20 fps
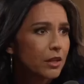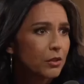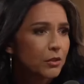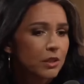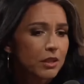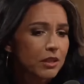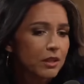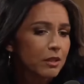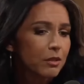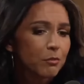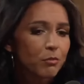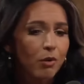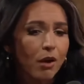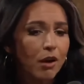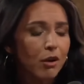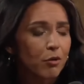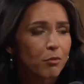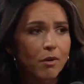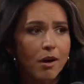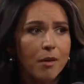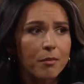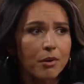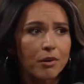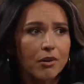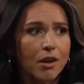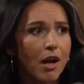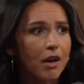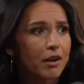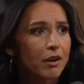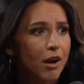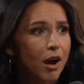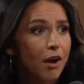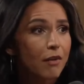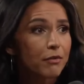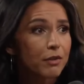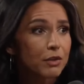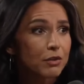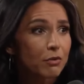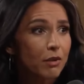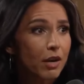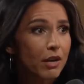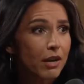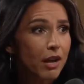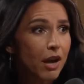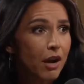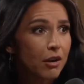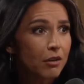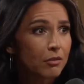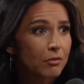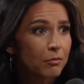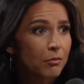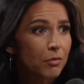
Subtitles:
Hillary Clinton and Barack Obama are not in office right now,